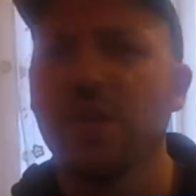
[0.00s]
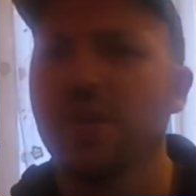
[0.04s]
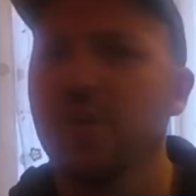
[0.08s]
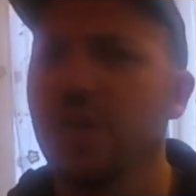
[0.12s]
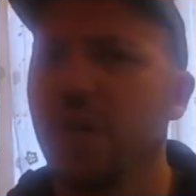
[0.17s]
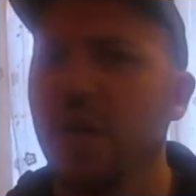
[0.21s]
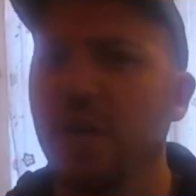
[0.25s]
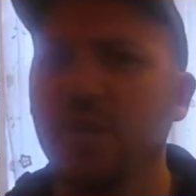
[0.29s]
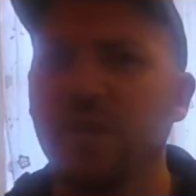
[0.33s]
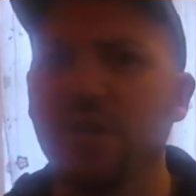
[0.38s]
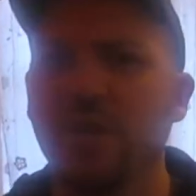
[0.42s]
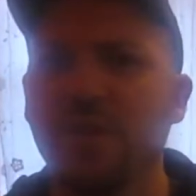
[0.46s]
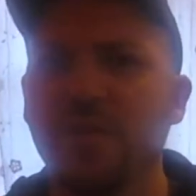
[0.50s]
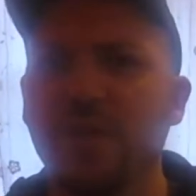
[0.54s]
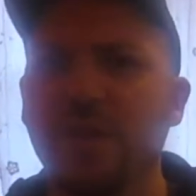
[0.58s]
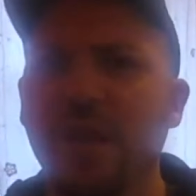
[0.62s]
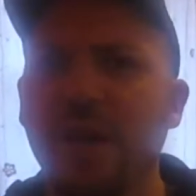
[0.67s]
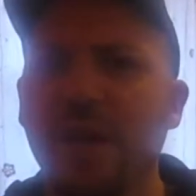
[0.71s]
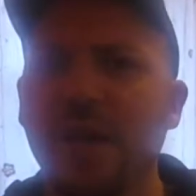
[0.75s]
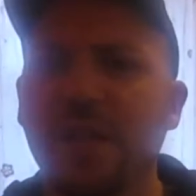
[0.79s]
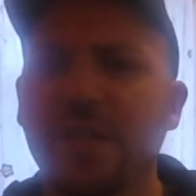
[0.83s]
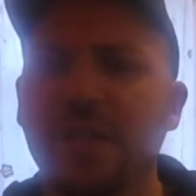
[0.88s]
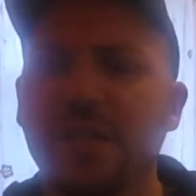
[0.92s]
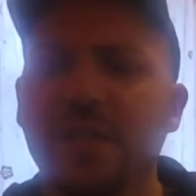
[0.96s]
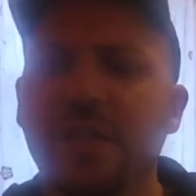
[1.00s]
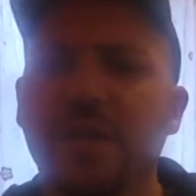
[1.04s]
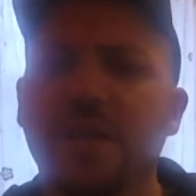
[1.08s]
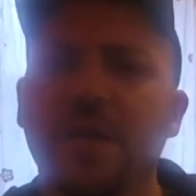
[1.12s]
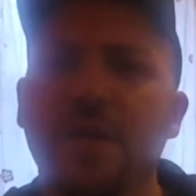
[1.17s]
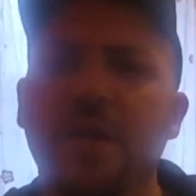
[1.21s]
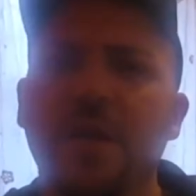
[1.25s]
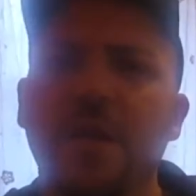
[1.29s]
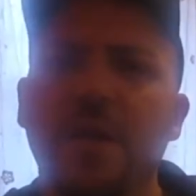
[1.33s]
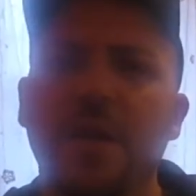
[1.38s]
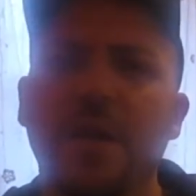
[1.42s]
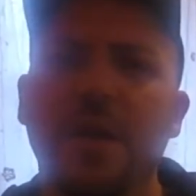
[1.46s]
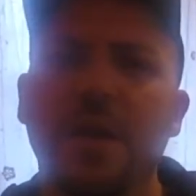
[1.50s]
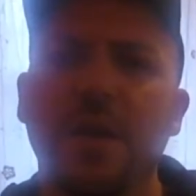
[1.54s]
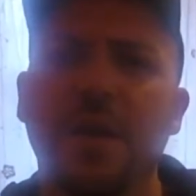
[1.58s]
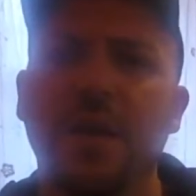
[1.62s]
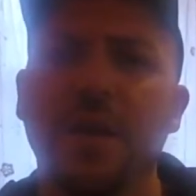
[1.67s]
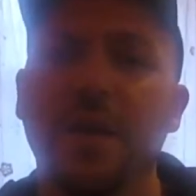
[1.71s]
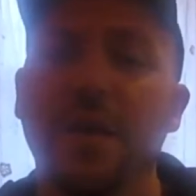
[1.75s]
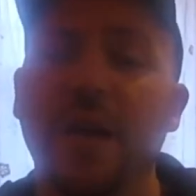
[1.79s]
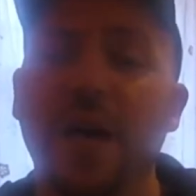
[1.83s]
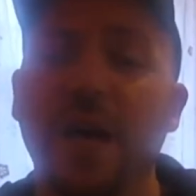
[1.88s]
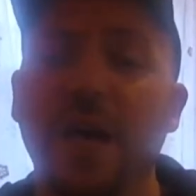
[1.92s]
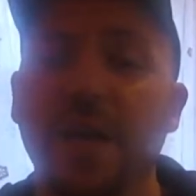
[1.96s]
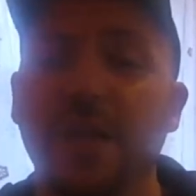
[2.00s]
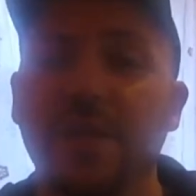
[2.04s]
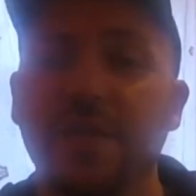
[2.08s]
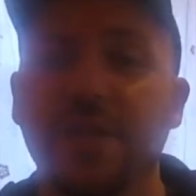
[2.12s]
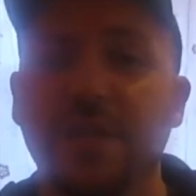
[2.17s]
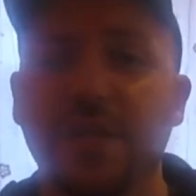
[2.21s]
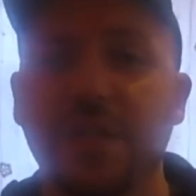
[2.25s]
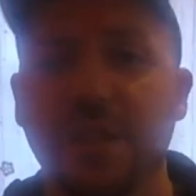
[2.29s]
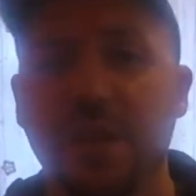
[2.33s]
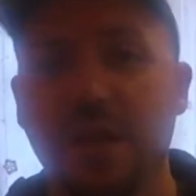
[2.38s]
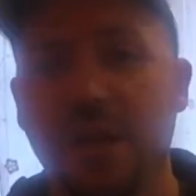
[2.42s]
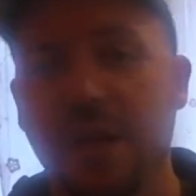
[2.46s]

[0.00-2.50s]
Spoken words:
shards of glass, knives,